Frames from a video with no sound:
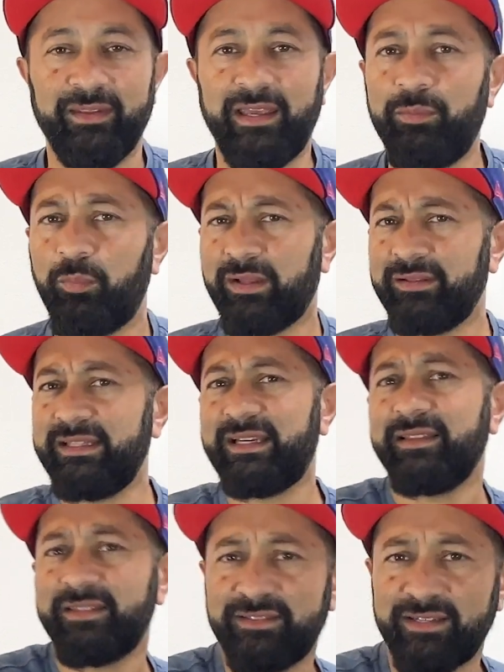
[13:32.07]
And while
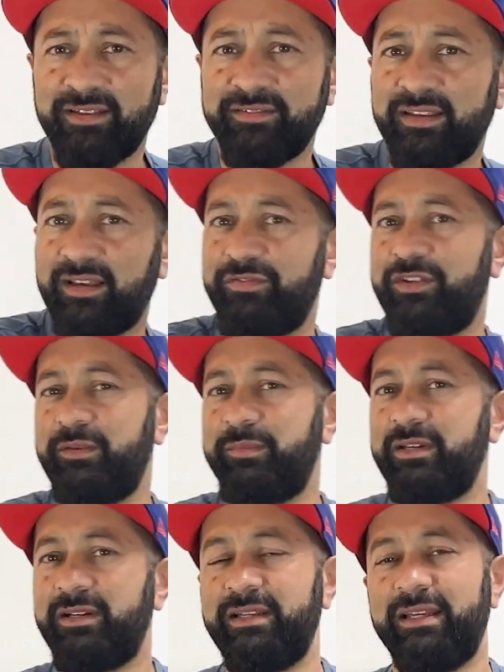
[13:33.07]
Niigata does have
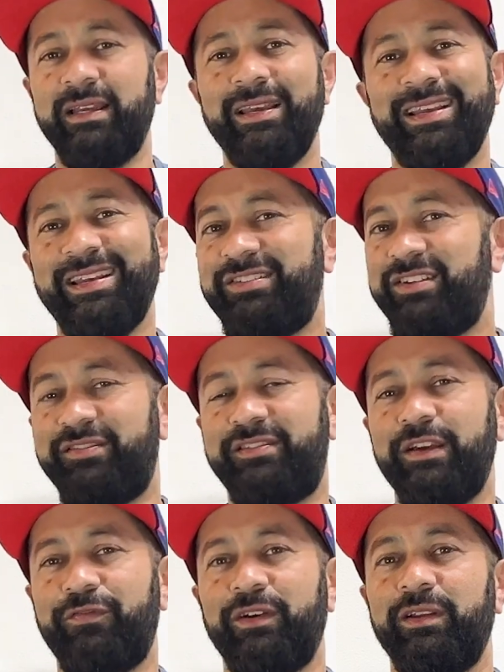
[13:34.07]
humidity, it's just
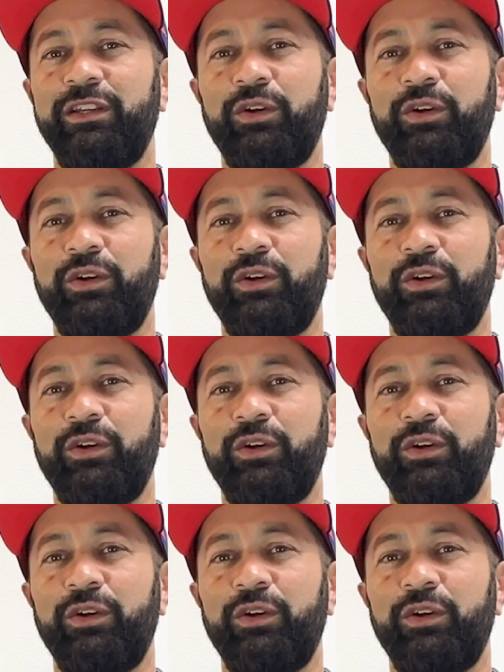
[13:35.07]
different.